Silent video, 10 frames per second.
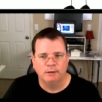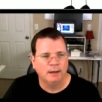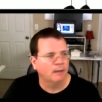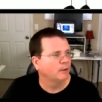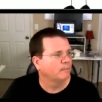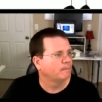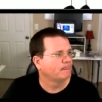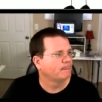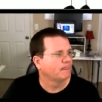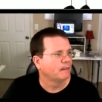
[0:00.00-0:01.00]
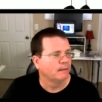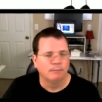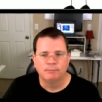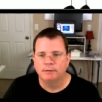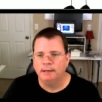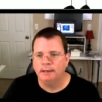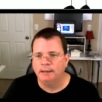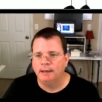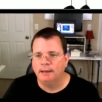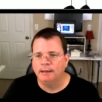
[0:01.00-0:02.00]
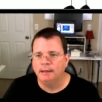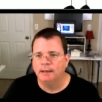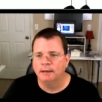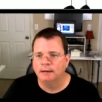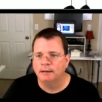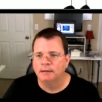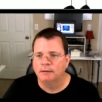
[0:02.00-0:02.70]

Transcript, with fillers: comma, play again,